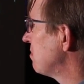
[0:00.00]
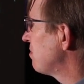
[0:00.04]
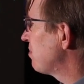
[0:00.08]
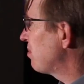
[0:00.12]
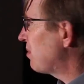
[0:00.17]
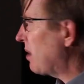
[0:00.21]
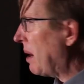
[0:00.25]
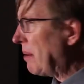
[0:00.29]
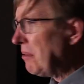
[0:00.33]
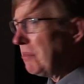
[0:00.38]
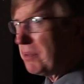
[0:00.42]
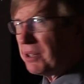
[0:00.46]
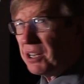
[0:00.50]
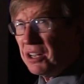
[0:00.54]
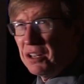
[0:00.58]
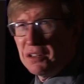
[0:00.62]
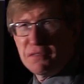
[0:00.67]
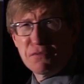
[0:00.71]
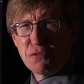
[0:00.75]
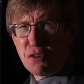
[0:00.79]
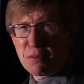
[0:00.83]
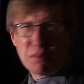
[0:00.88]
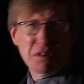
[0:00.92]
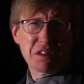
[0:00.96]
Probably all
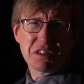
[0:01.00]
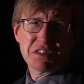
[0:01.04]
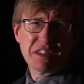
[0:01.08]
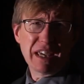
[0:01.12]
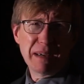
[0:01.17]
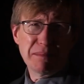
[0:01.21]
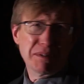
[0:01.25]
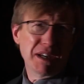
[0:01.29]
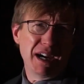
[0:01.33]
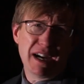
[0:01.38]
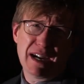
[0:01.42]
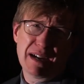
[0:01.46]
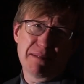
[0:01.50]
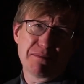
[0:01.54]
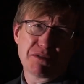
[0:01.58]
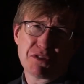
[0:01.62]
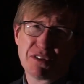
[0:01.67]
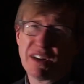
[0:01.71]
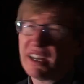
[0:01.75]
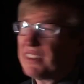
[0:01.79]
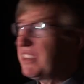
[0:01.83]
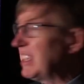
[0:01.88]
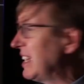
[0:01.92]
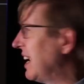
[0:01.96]
formed at the same time, so
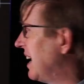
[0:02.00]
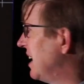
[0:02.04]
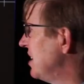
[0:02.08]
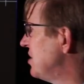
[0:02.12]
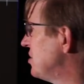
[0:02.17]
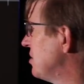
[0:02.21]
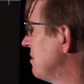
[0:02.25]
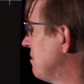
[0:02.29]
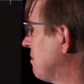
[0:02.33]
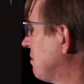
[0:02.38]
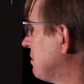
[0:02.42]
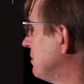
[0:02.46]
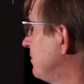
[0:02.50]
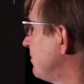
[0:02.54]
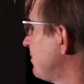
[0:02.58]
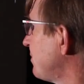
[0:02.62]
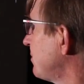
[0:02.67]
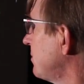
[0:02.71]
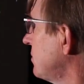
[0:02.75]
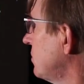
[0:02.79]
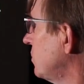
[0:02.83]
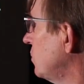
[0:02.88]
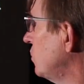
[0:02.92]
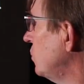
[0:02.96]
not the age.
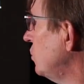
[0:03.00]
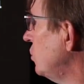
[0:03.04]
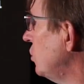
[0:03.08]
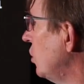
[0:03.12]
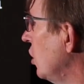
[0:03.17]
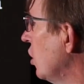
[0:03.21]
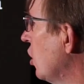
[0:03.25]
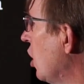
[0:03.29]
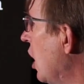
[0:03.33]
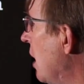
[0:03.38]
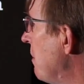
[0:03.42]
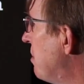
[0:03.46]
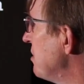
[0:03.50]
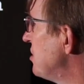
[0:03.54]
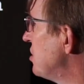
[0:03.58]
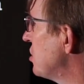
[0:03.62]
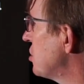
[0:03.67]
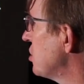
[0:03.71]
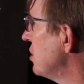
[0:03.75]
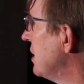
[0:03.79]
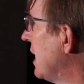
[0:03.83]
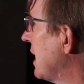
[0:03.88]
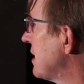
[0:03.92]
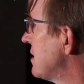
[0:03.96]

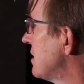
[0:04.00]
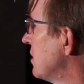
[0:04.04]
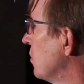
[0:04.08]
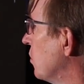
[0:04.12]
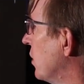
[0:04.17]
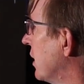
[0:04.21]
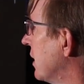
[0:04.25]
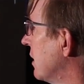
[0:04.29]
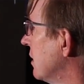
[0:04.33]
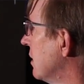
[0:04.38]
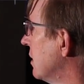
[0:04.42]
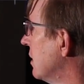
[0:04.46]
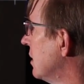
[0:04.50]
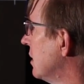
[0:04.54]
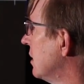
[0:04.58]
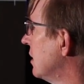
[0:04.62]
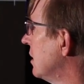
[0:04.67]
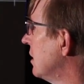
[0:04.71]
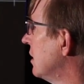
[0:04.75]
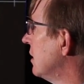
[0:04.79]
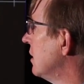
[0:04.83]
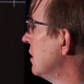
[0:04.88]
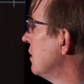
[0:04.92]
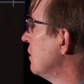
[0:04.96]
Composition, that's the one.
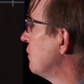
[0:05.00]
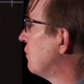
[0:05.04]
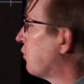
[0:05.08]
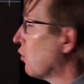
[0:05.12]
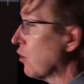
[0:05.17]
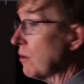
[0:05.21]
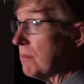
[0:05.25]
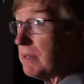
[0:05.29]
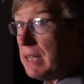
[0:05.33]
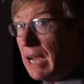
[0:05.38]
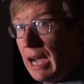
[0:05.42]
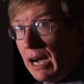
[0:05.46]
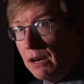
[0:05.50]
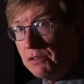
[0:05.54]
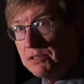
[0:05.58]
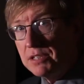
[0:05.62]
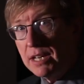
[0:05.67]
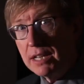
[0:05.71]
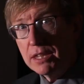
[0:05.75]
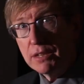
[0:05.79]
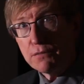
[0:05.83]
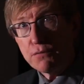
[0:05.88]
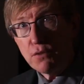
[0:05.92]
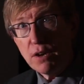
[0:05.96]
Formed
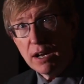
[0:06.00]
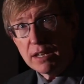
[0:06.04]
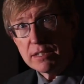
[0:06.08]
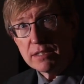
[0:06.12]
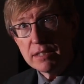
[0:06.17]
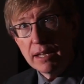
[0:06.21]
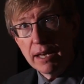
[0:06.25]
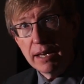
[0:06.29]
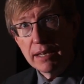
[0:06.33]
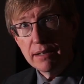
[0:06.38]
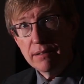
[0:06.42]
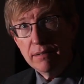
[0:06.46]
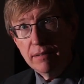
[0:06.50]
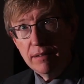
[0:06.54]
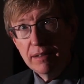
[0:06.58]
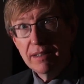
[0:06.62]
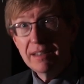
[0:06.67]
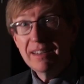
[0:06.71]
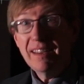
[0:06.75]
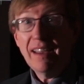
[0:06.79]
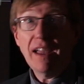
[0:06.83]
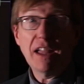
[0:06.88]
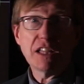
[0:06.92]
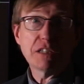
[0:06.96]
outside the frost line,
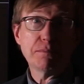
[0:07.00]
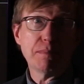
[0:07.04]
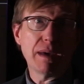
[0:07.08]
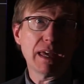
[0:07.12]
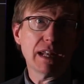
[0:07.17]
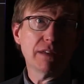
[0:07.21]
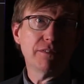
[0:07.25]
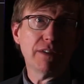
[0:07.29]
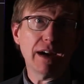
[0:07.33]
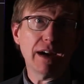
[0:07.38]
it's made of